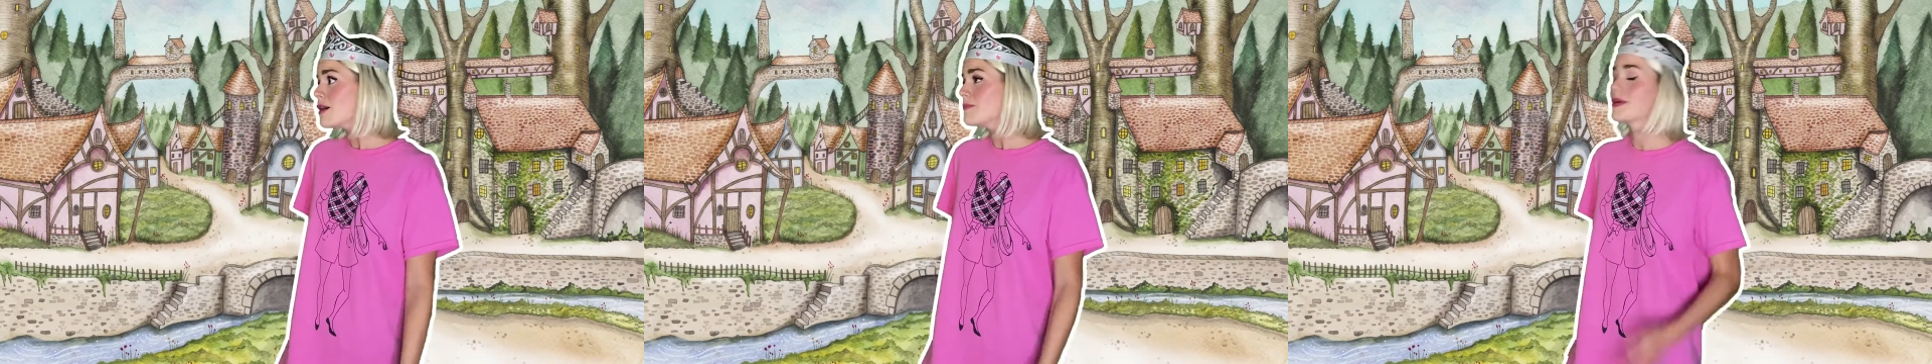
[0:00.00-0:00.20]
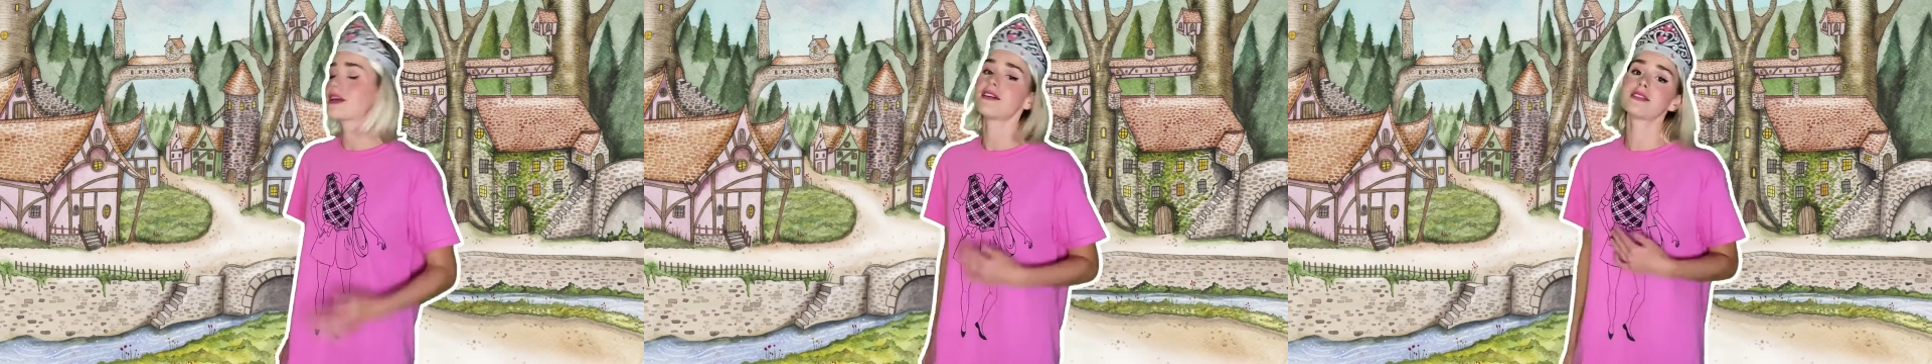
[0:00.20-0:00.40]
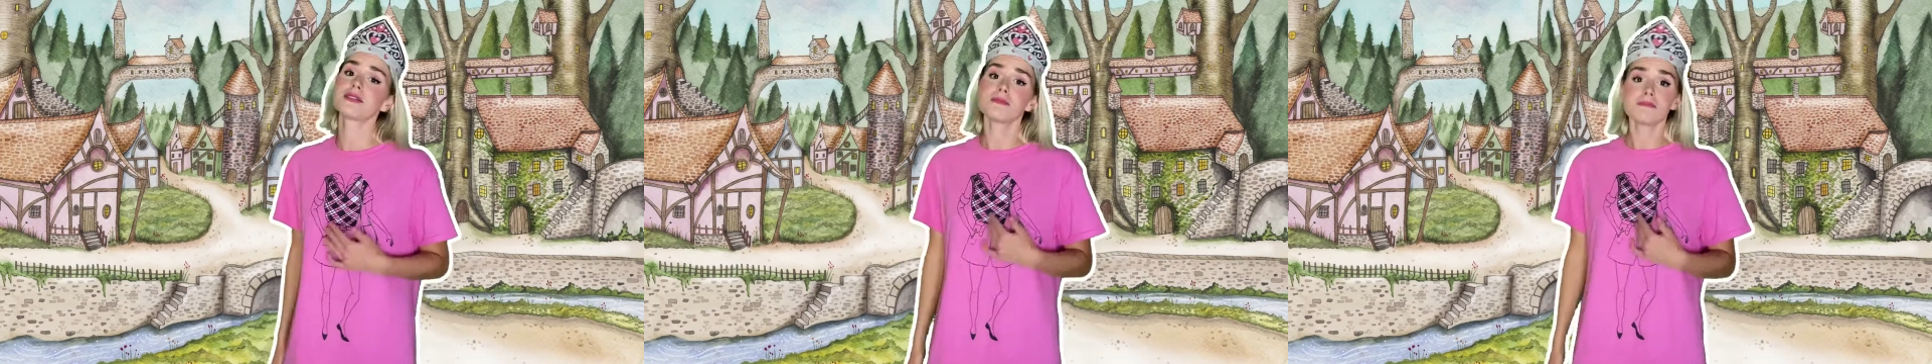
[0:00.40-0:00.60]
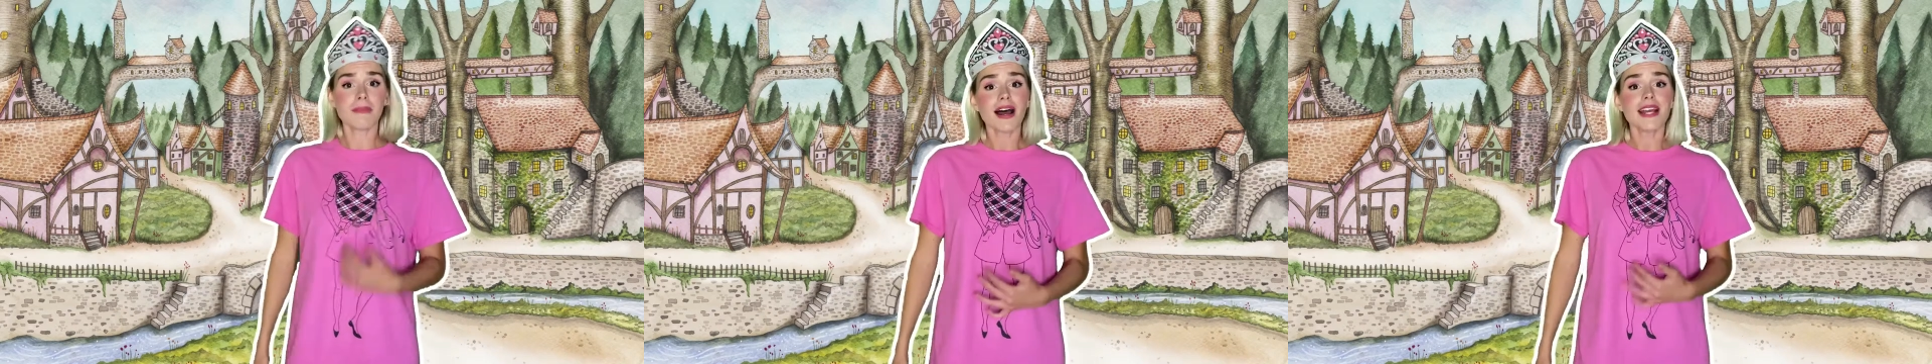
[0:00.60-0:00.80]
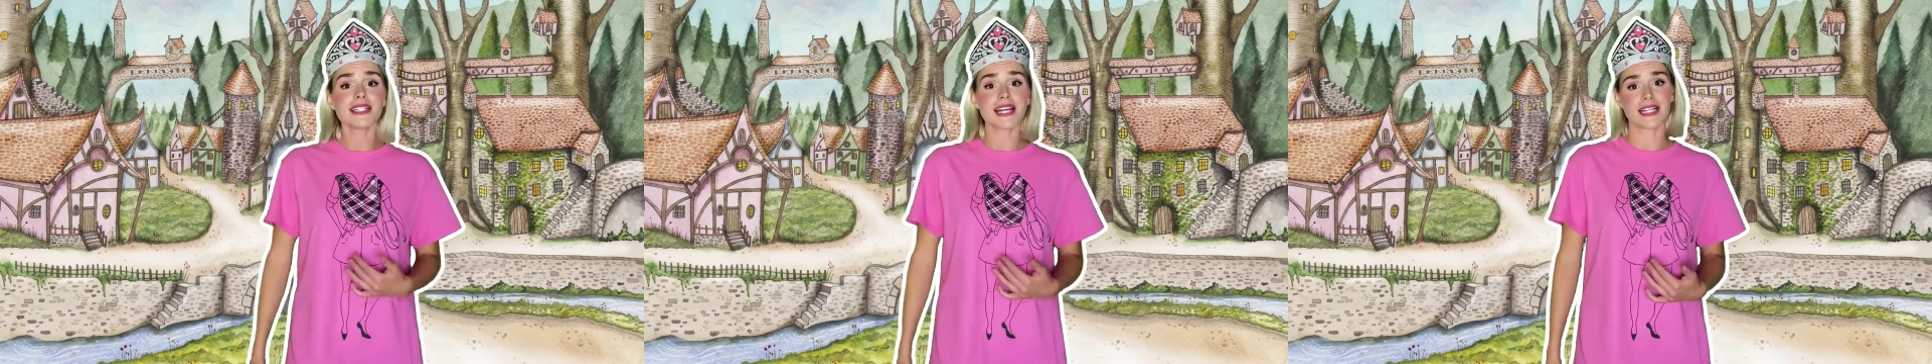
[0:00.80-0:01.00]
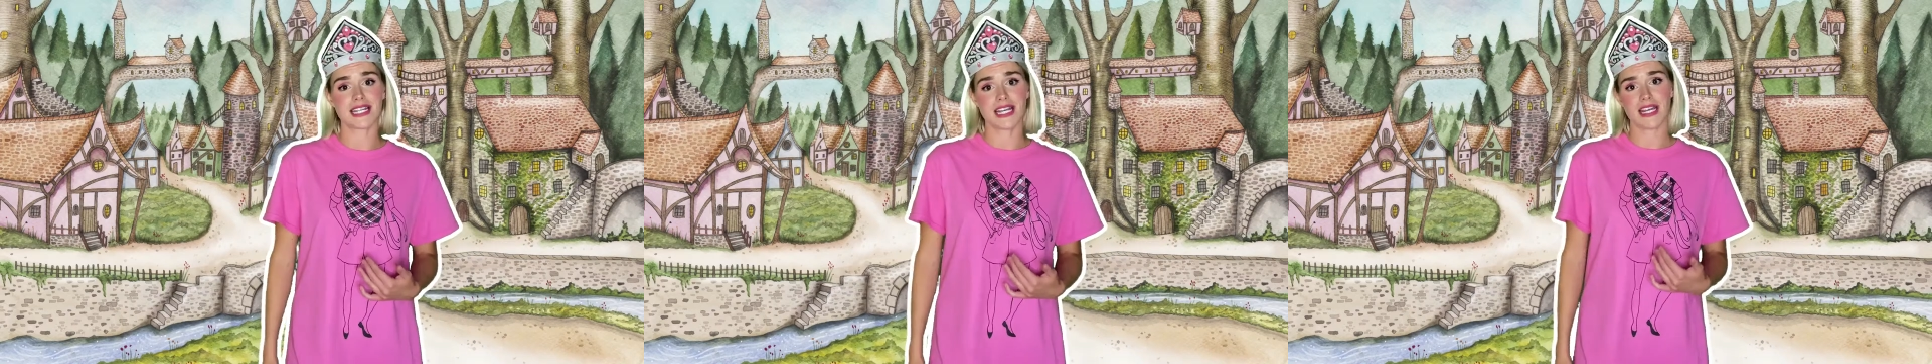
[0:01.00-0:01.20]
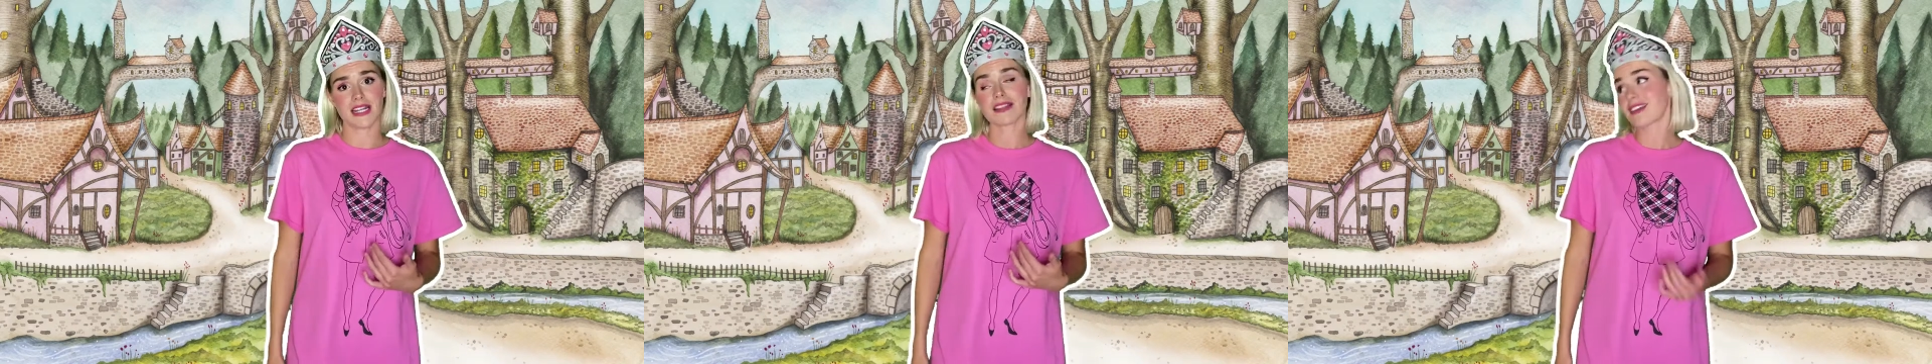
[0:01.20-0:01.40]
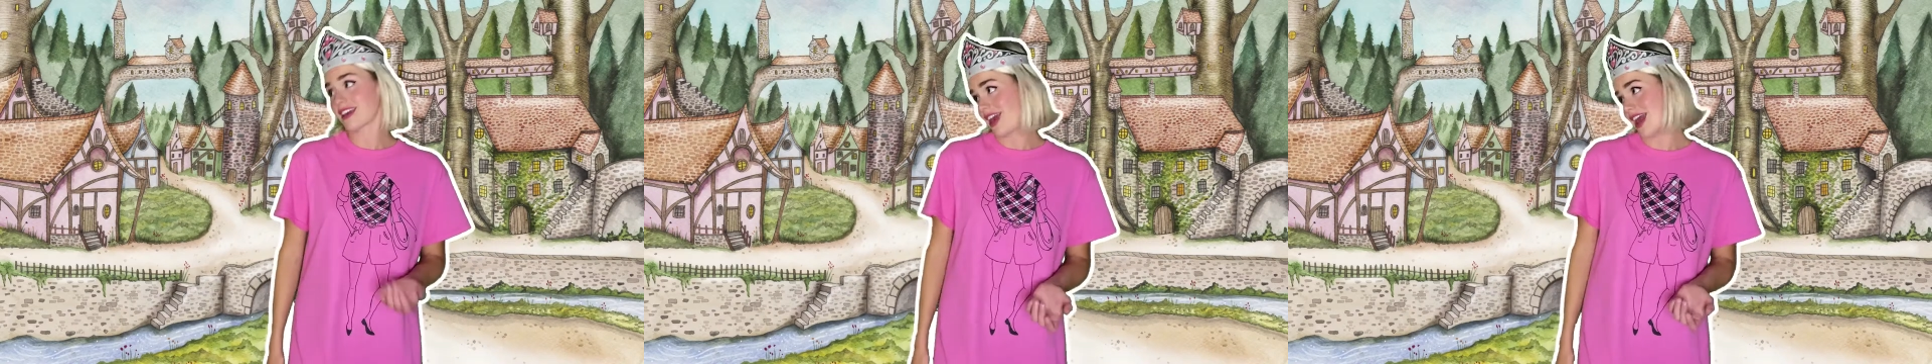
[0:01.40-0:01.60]
because my
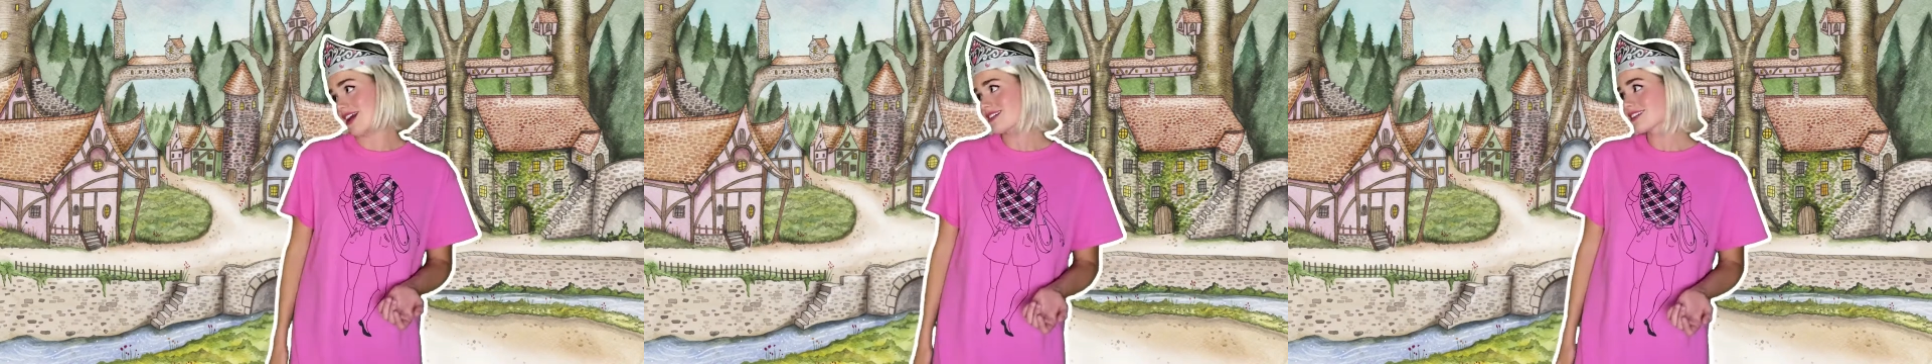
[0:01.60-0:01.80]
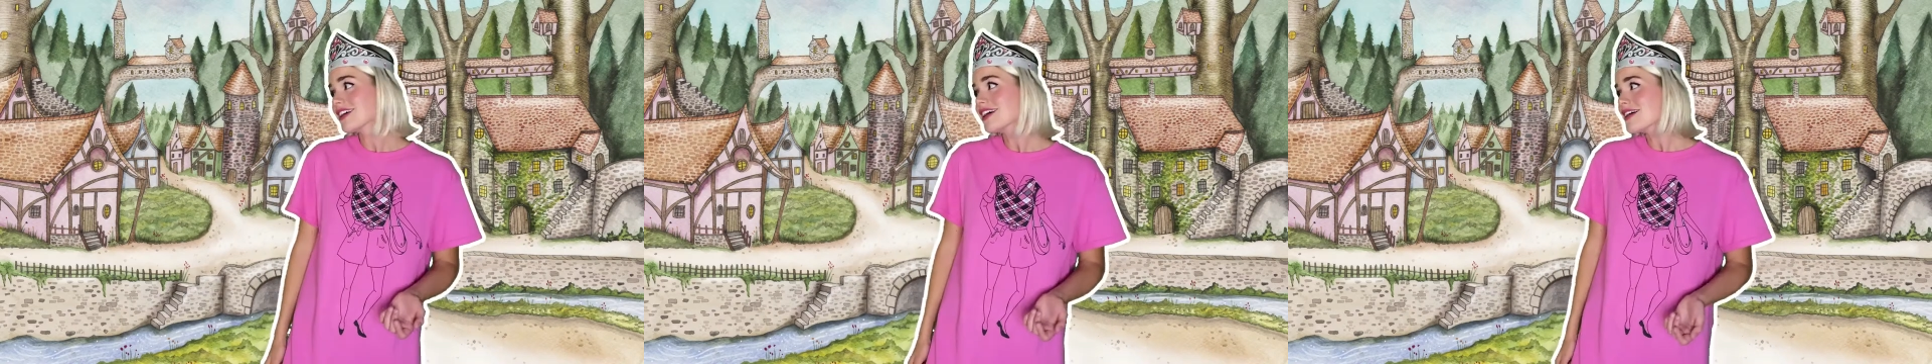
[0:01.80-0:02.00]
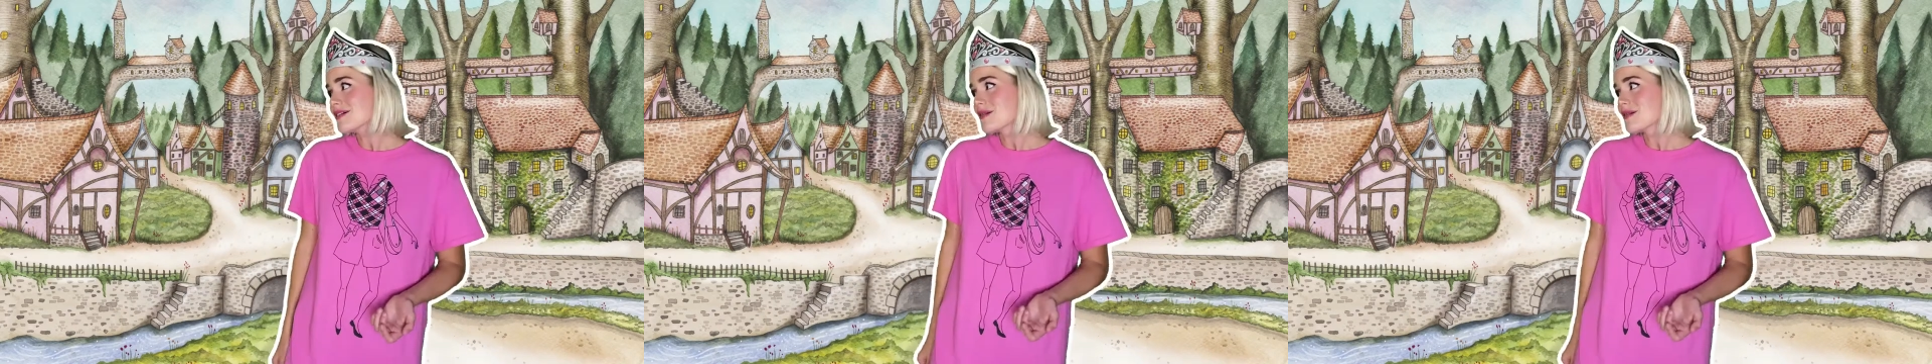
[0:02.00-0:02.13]
daddy, the king,